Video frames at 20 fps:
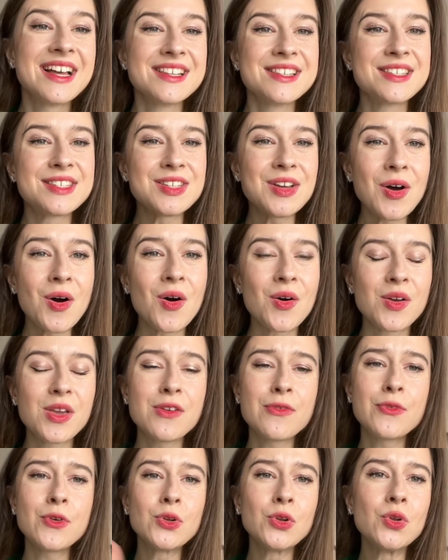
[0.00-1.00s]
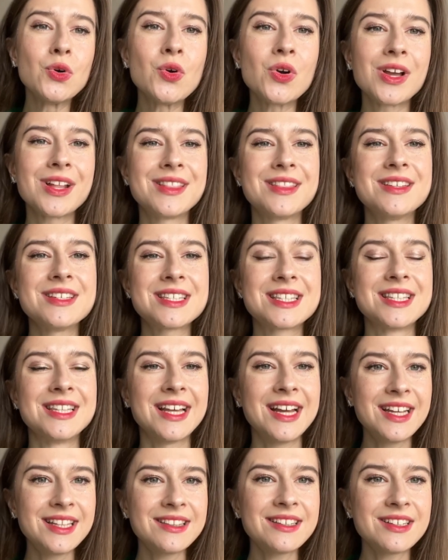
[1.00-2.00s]
So if you look at these
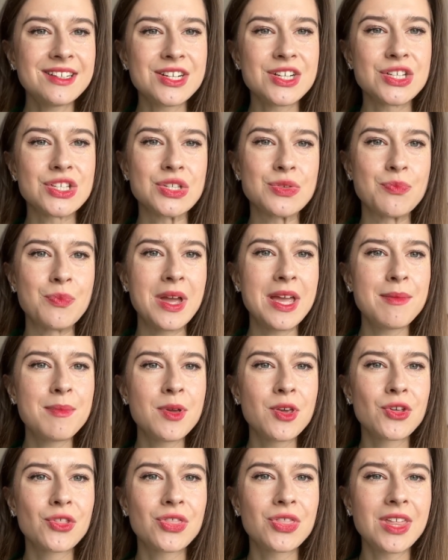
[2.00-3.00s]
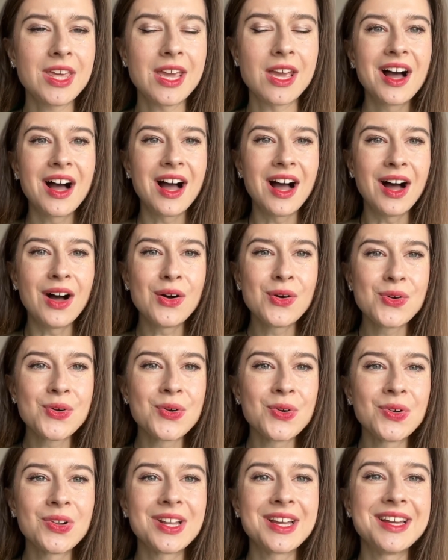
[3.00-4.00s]
letters, maybe you think, how
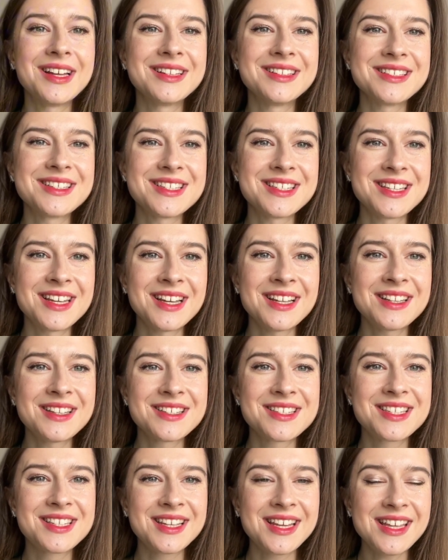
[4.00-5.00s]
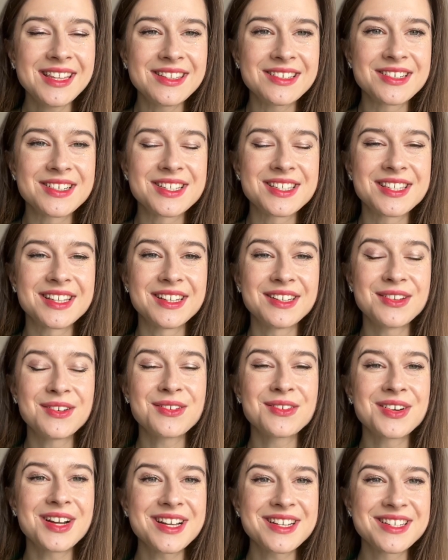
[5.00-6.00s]
cool, I understand these letters, I know
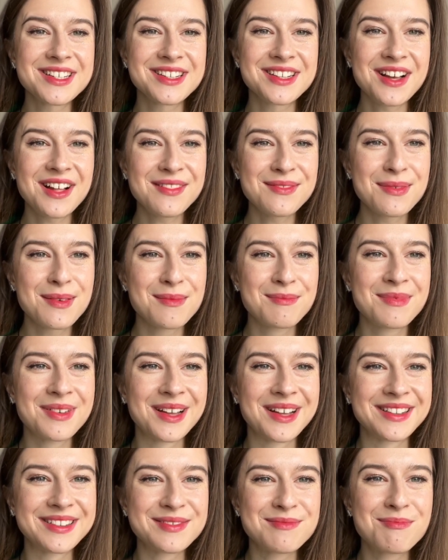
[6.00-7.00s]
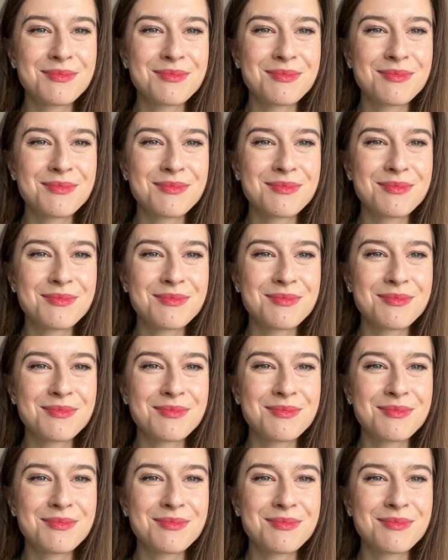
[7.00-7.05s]
Russian alphabet.